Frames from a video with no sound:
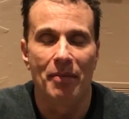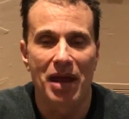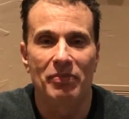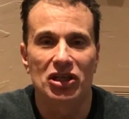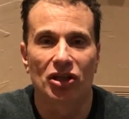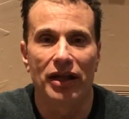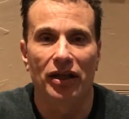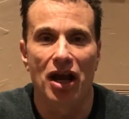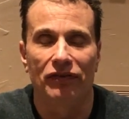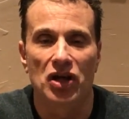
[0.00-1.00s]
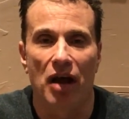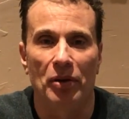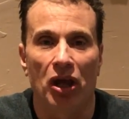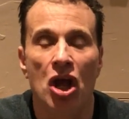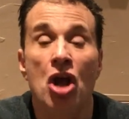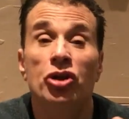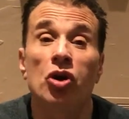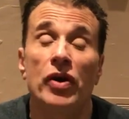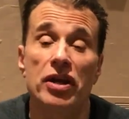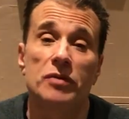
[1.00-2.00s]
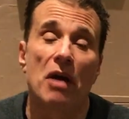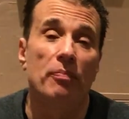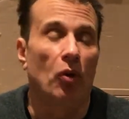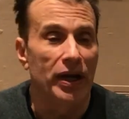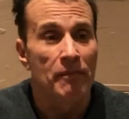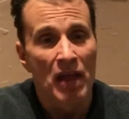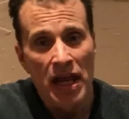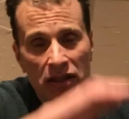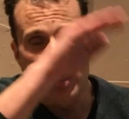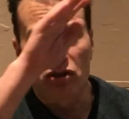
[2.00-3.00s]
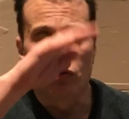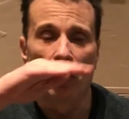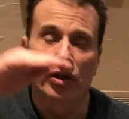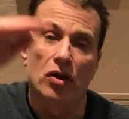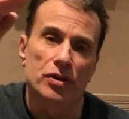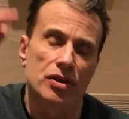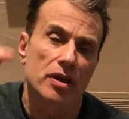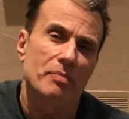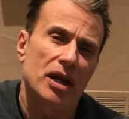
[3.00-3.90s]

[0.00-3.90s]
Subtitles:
I may be slightly off topic. Yeah. So here's my point, is that the roller coaster that